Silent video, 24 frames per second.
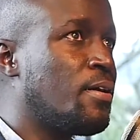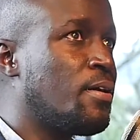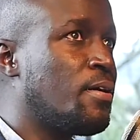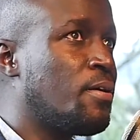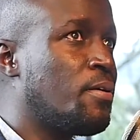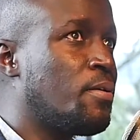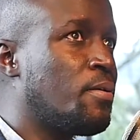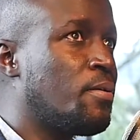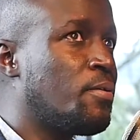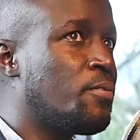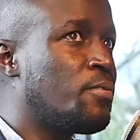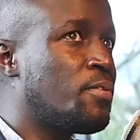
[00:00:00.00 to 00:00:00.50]

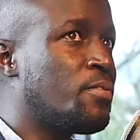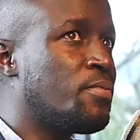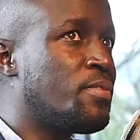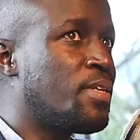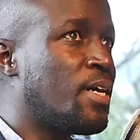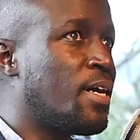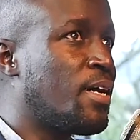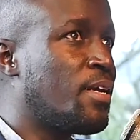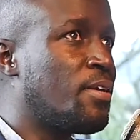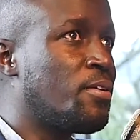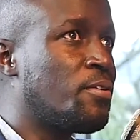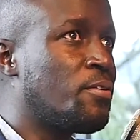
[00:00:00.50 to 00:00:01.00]
We've
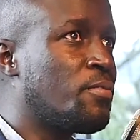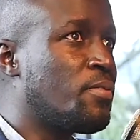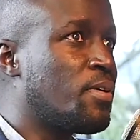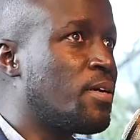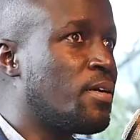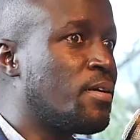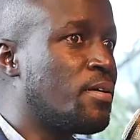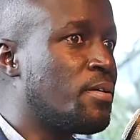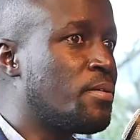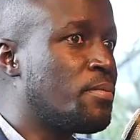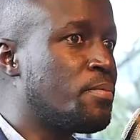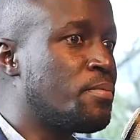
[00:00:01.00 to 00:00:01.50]
done
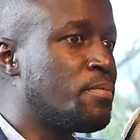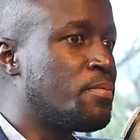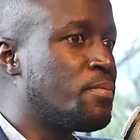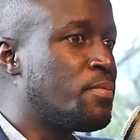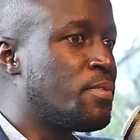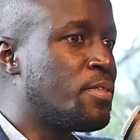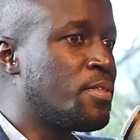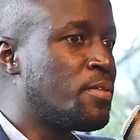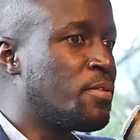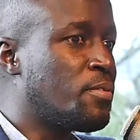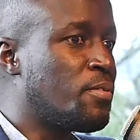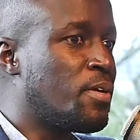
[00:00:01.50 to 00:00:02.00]
over
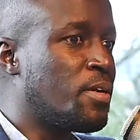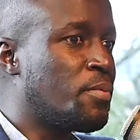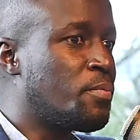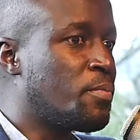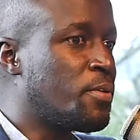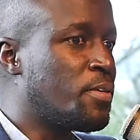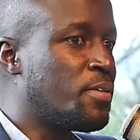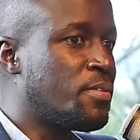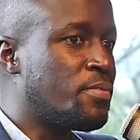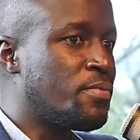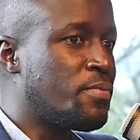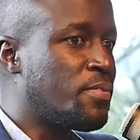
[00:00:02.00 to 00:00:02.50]

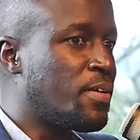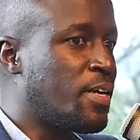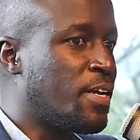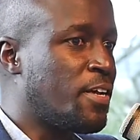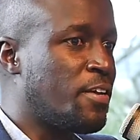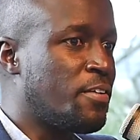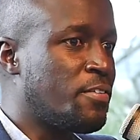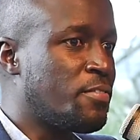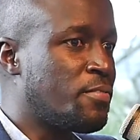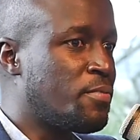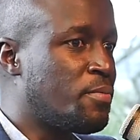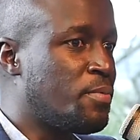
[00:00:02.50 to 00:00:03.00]

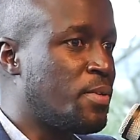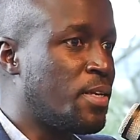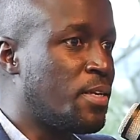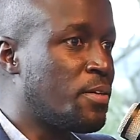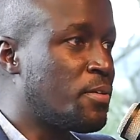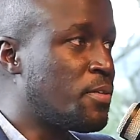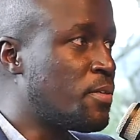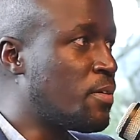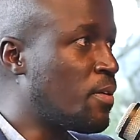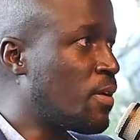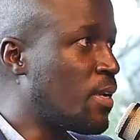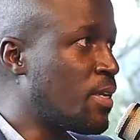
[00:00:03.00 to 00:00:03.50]
$1.5 million
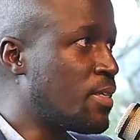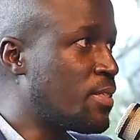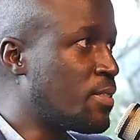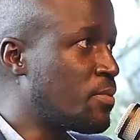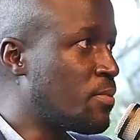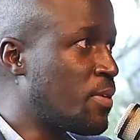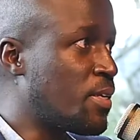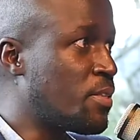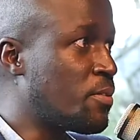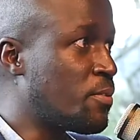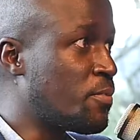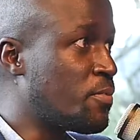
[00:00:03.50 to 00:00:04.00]

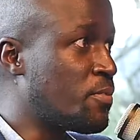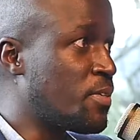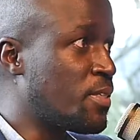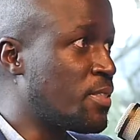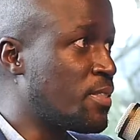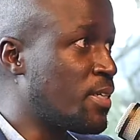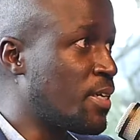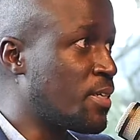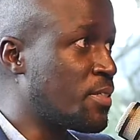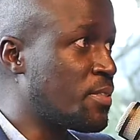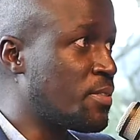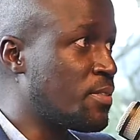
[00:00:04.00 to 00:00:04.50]
worth of transactions.